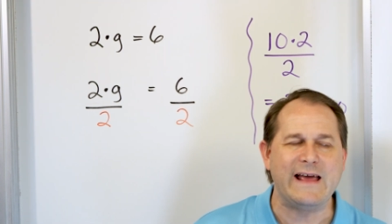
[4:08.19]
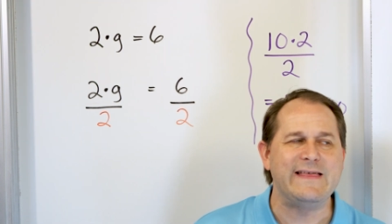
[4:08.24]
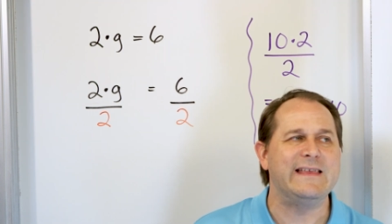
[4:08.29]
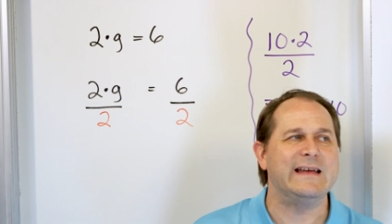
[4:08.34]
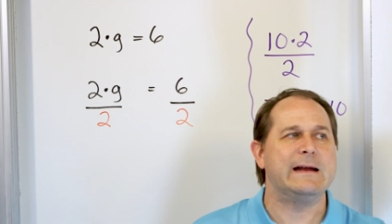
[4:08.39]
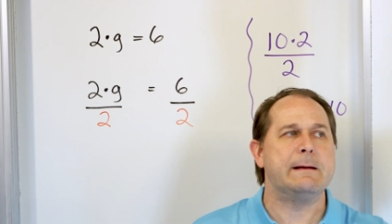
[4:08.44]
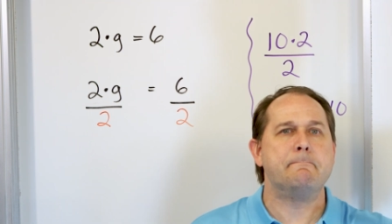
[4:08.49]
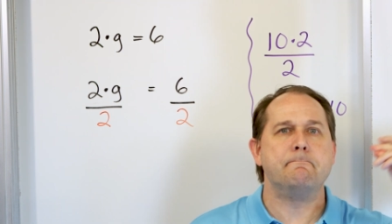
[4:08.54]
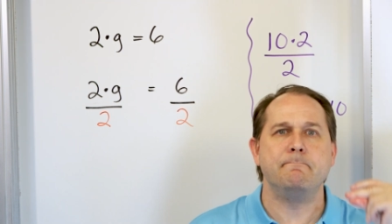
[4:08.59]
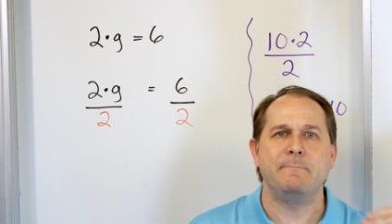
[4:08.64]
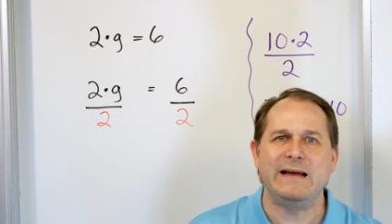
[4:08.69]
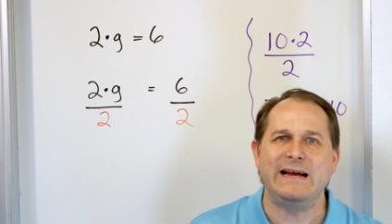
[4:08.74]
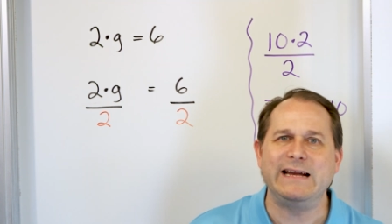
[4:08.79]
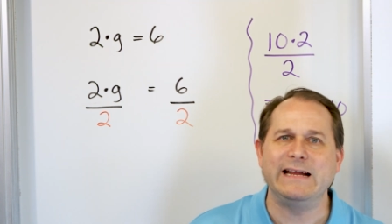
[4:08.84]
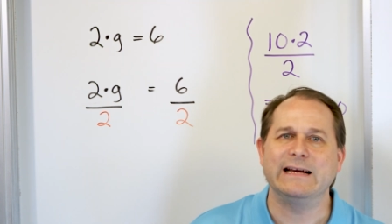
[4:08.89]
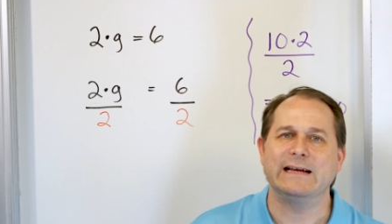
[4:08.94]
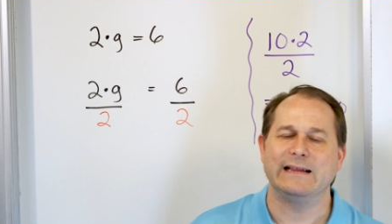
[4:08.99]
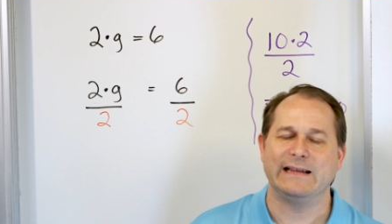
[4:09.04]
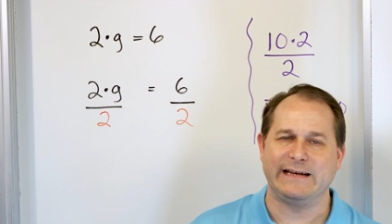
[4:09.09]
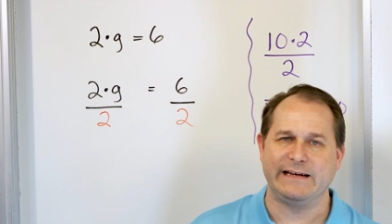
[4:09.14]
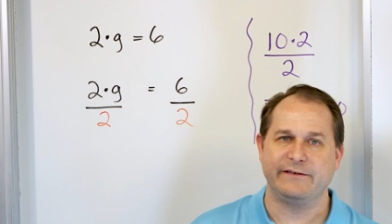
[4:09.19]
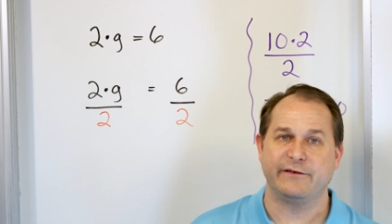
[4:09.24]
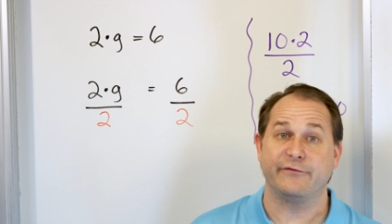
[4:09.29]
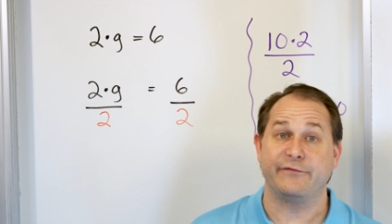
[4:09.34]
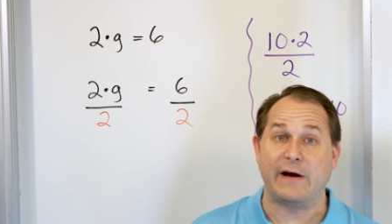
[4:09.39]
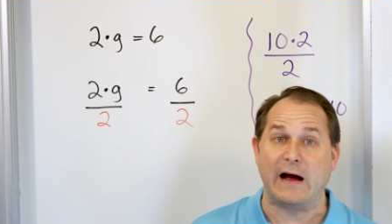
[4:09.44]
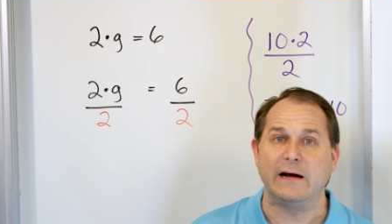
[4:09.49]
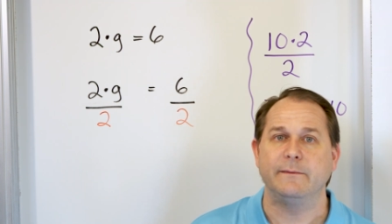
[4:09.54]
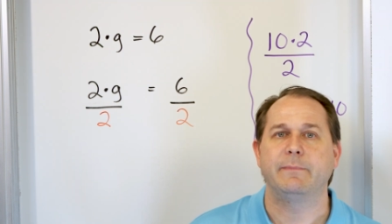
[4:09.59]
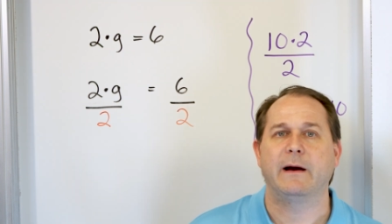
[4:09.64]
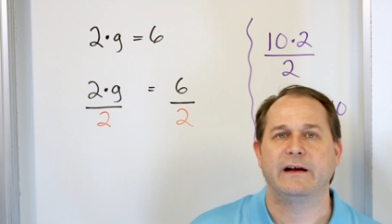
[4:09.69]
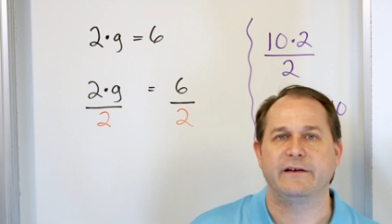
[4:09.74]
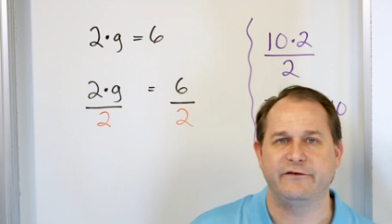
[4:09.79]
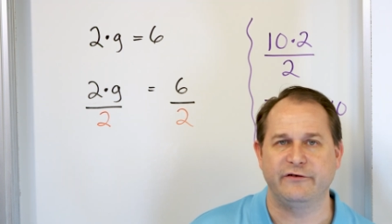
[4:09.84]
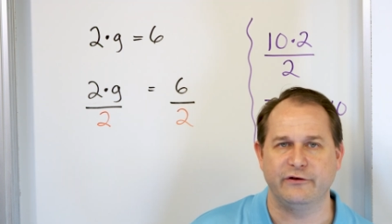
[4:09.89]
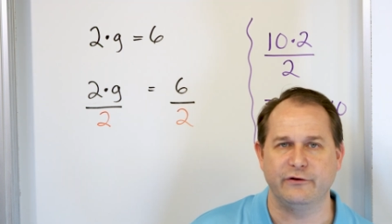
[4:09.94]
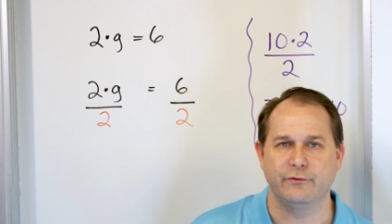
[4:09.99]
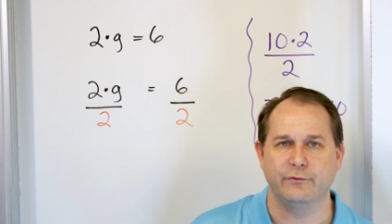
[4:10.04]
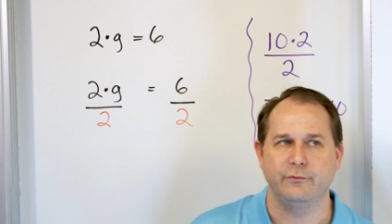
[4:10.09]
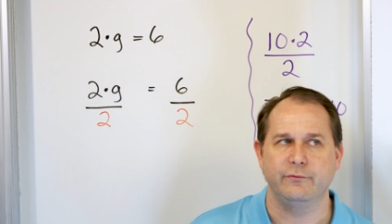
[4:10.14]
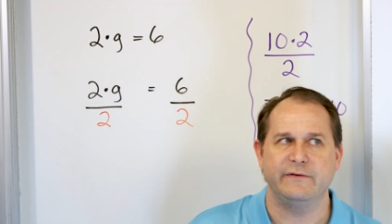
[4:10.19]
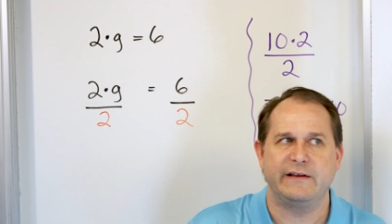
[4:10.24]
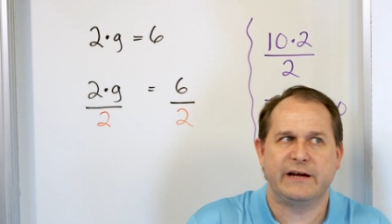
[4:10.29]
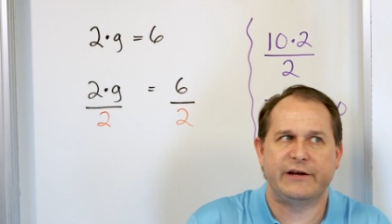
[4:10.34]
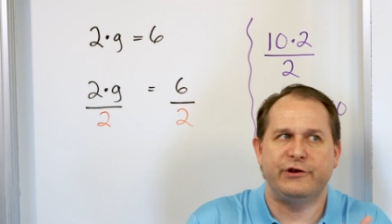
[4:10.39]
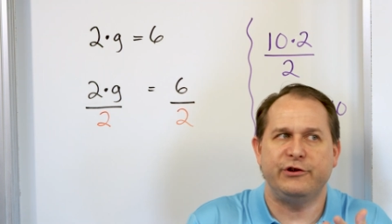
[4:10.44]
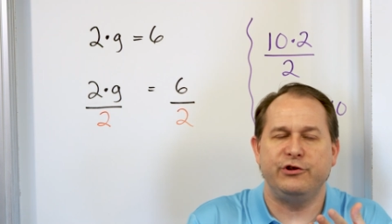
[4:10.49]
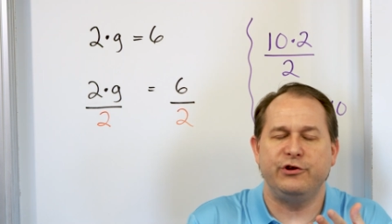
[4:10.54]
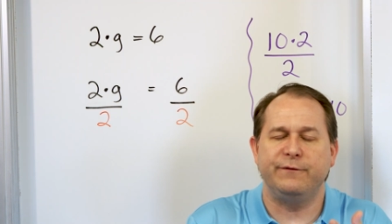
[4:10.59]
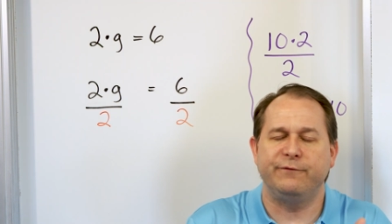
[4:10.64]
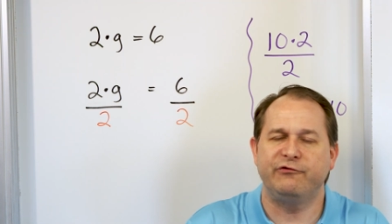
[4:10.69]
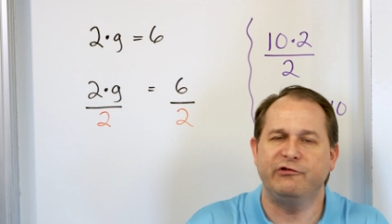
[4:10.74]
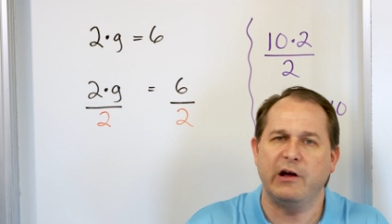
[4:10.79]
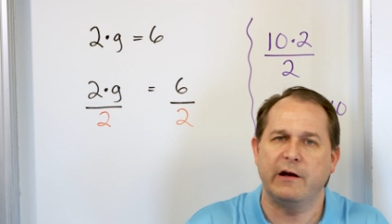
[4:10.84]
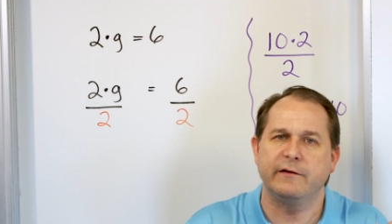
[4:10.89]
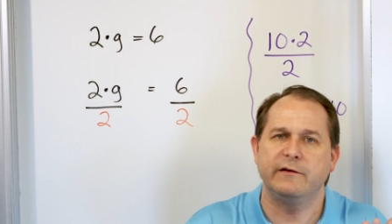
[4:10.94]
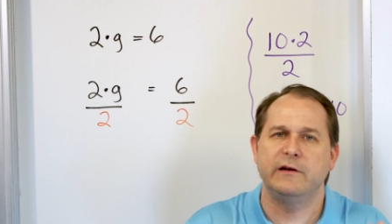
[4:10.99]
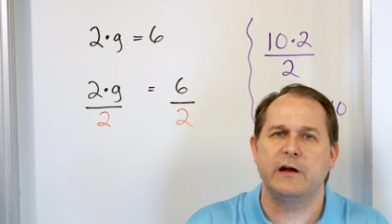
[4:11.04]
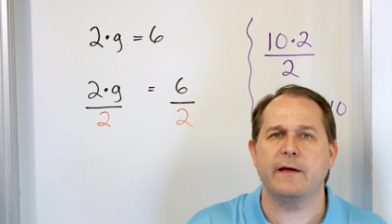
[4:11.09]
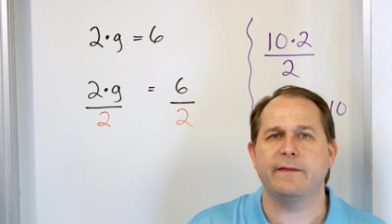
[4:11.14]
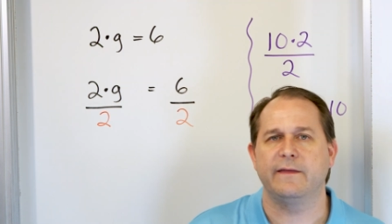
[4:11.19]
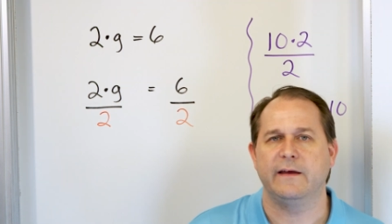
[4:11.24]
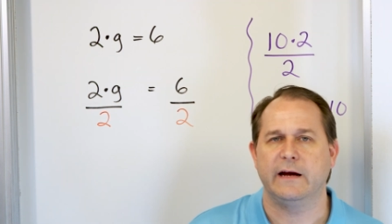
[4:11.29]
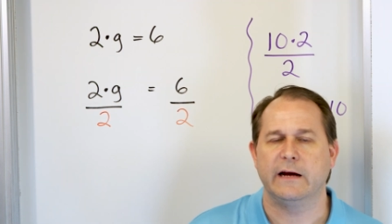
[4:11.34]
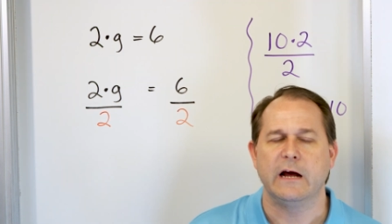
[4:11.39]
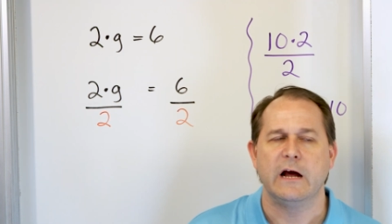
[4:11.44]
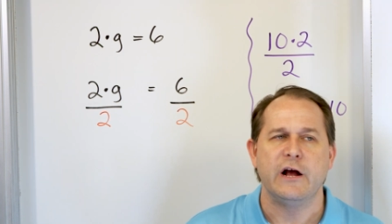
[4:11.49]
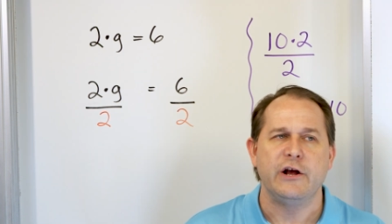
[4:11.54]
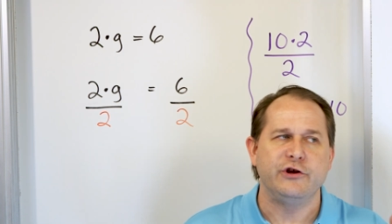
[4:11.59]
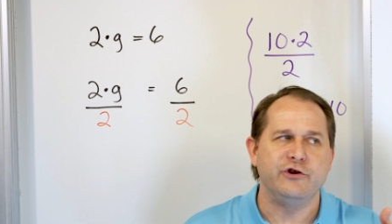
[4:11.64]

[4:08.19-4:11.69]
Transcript: and then immediately divide by 2, then you've done nothing.